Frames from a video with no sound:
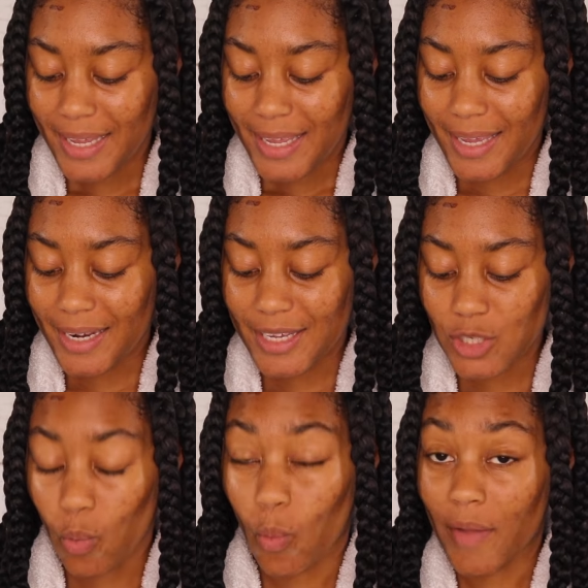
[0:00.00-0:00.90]
It is
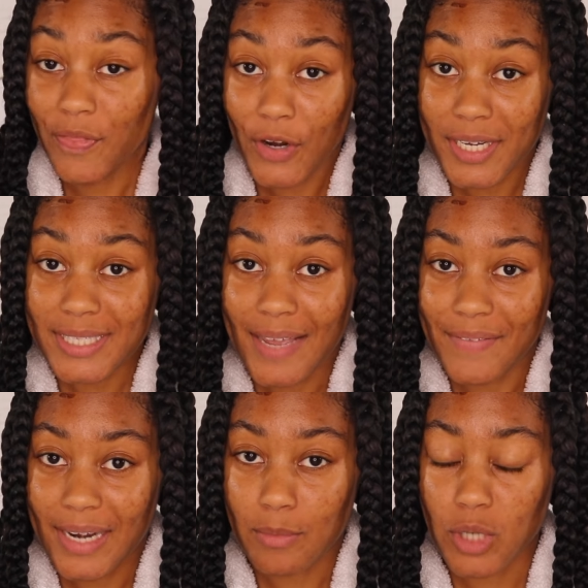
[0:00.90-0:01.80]

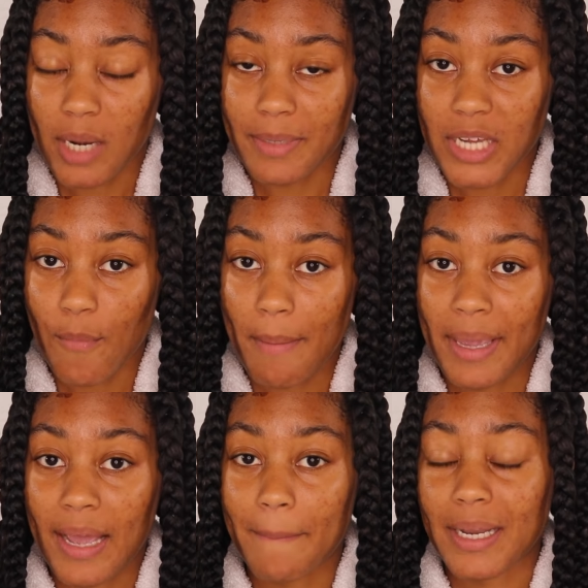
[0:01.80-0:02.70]
1:37. I'm trying to be done with my
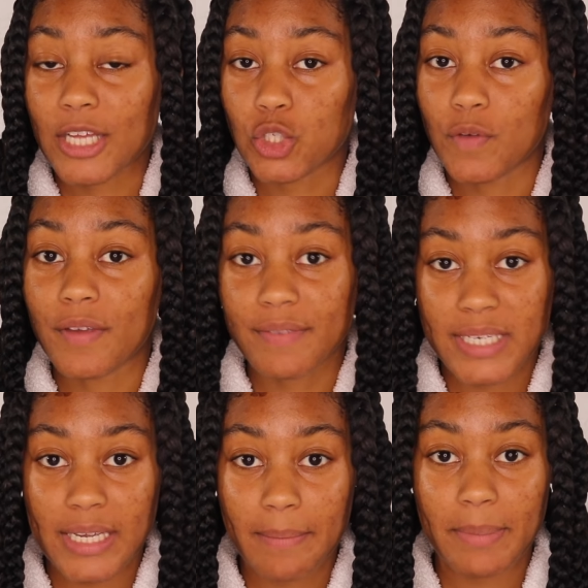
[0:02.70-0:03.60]
makeup by like
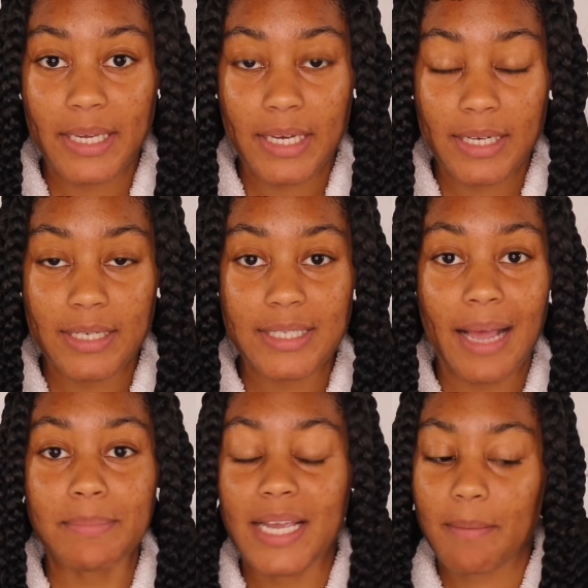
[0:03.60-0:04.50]
2:15 because
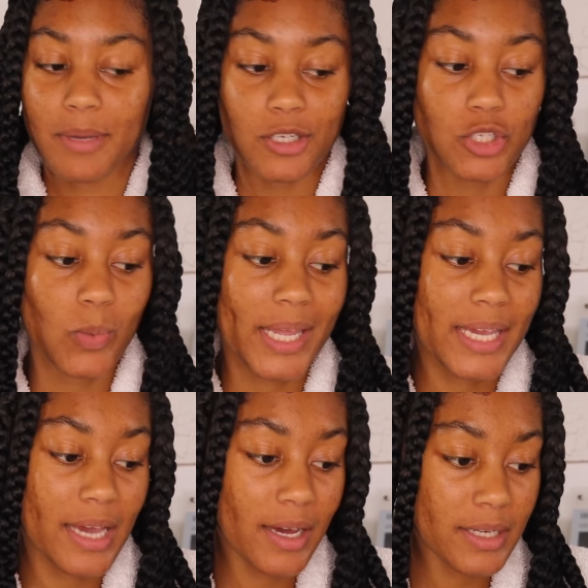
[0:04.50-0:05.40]
I'm taking pictures with
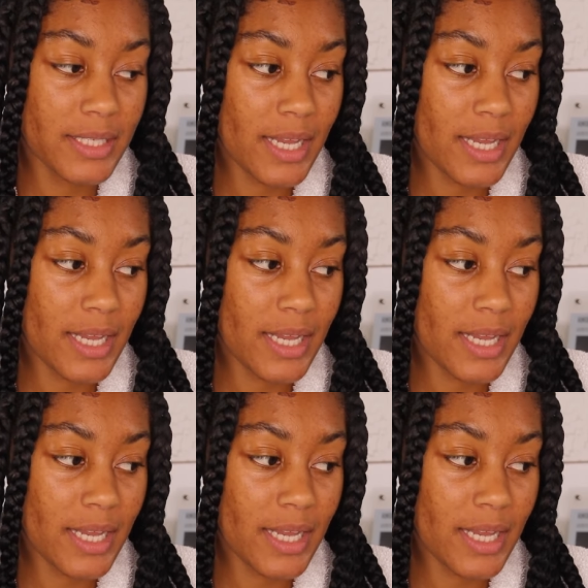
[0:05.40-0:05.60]
Kiana